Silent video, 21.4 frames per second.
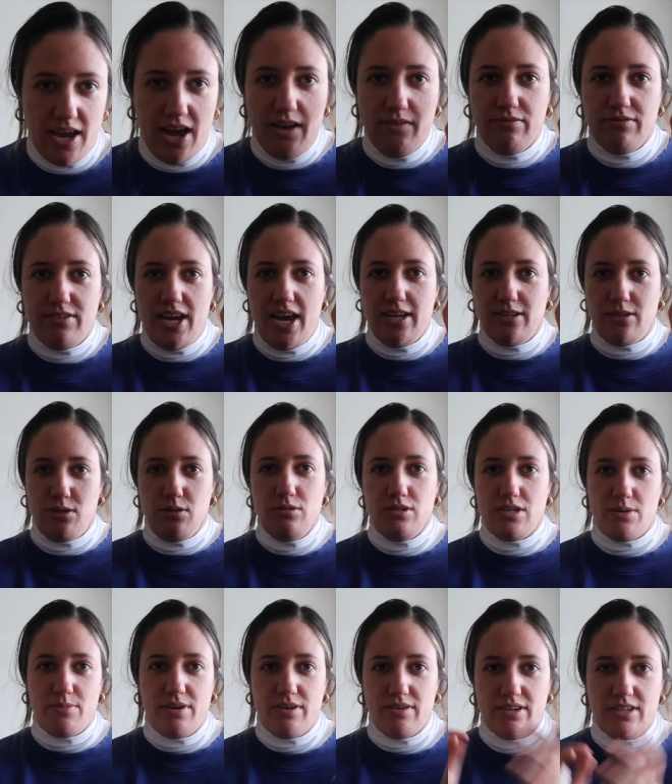I have tattoos
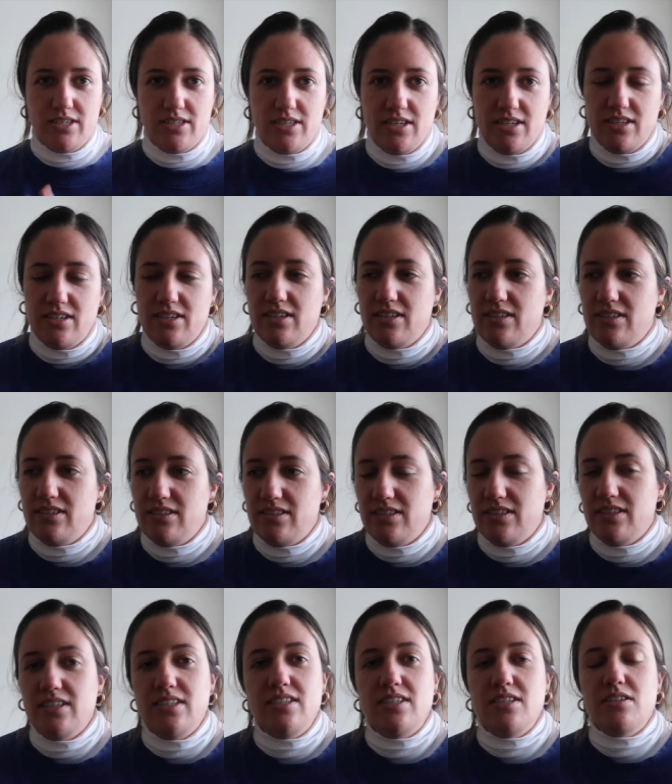on my wrist and
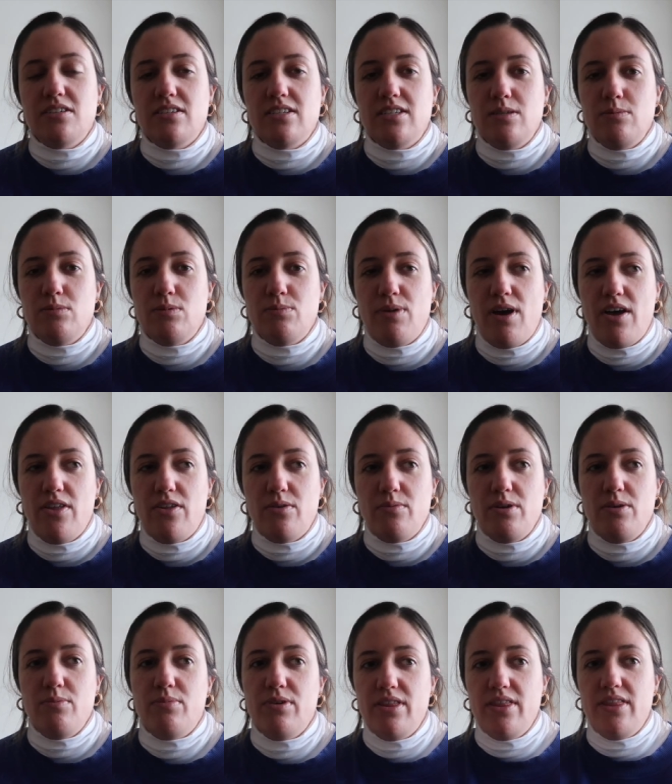that didn't seem to bother
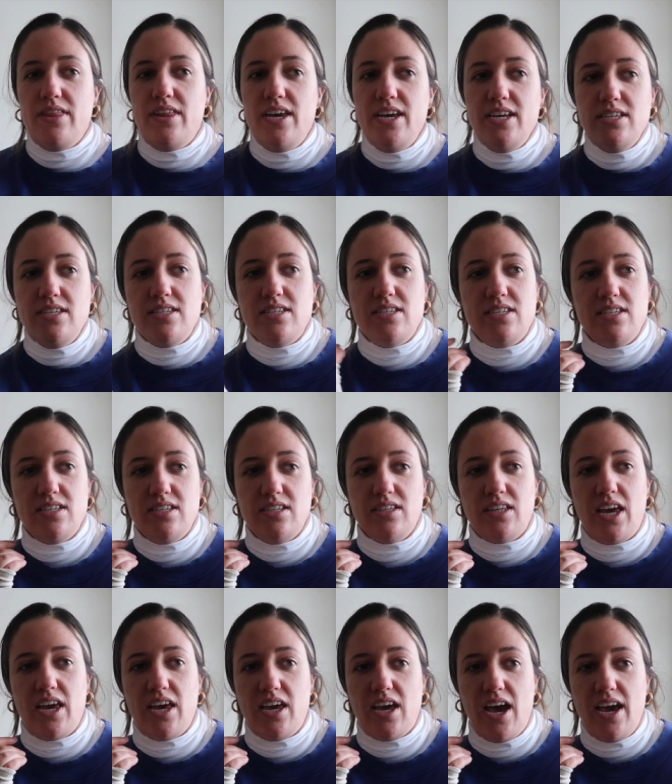me. But this,
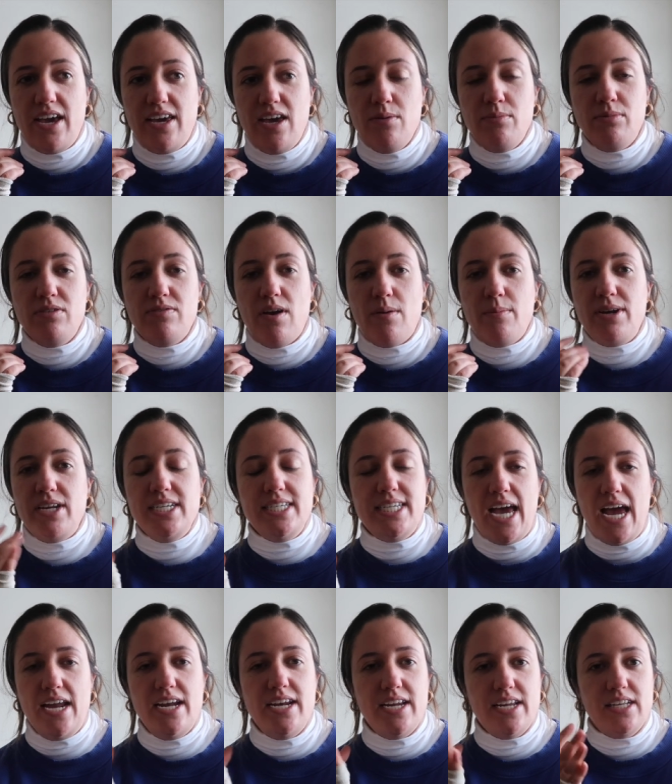like, I can't believe how many
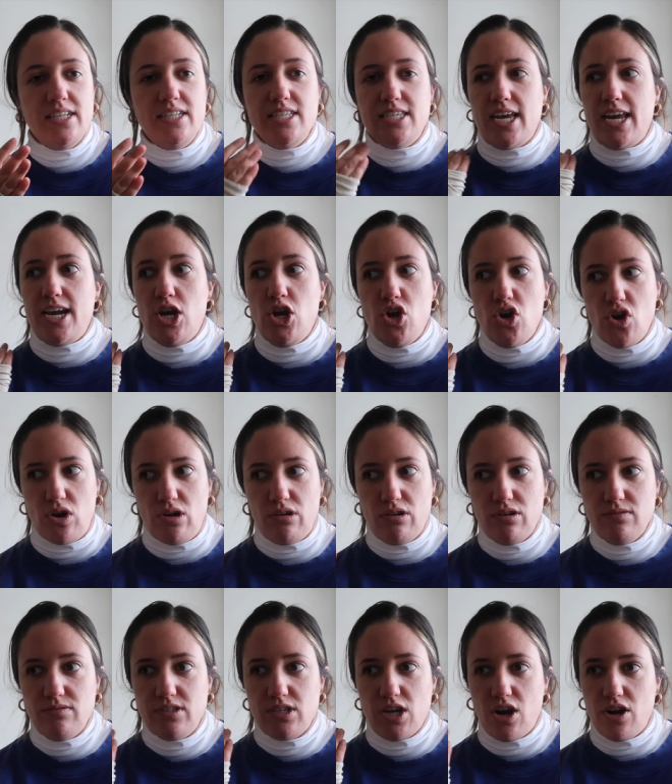tendons and
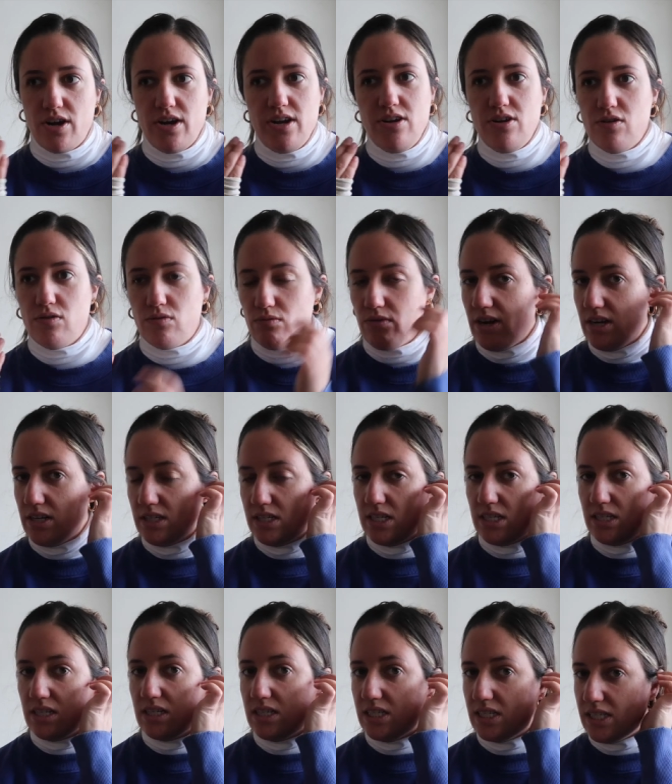nerves are in your wrist. It's
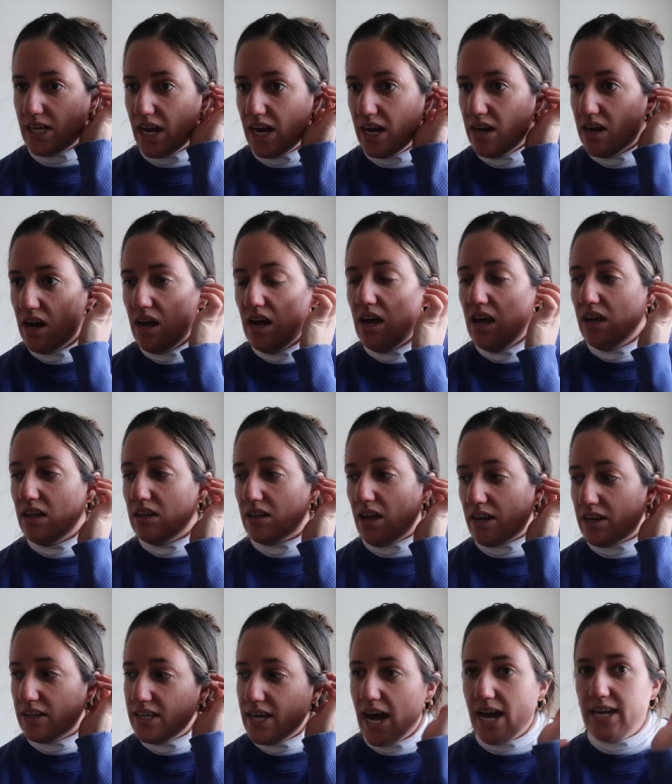insane.
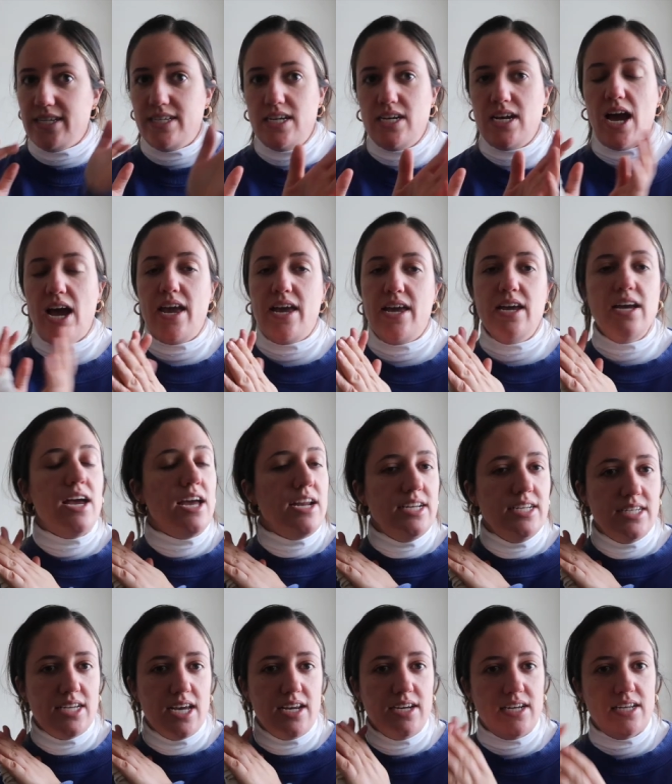Luckily, I did not hit any
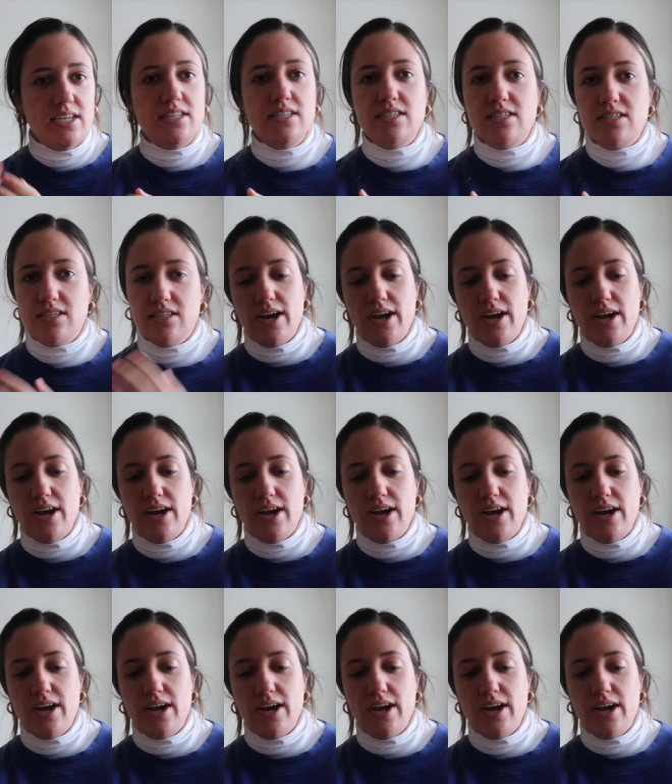tendons.